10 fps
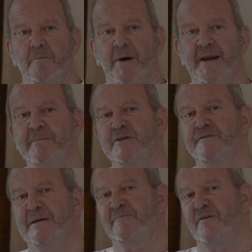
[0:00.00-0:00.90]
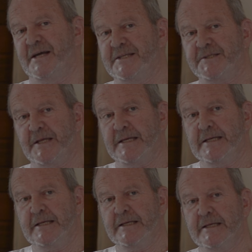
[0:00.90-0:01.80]
My name is Philip
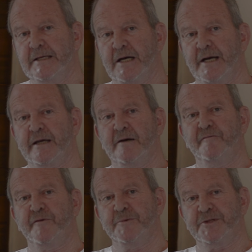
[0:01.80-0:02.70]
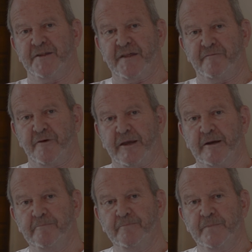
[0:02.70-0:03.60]
Feinstein. I come from South
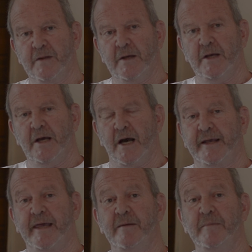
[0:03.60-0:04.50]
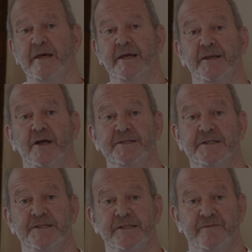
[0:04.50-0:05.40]
Africa. I came here in
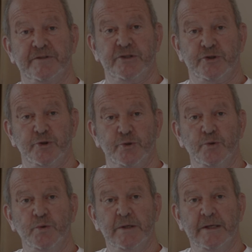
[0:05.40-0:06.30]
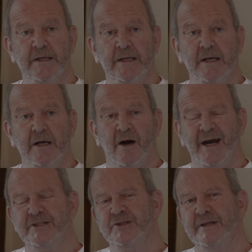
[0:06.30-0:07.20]
1972. I
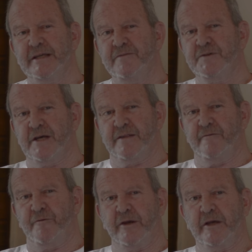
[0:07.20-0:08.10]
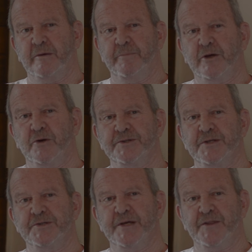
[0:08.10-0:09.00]
had to leave South Africa because
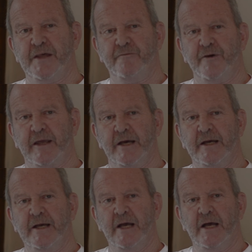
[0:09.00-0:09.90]
in South Africa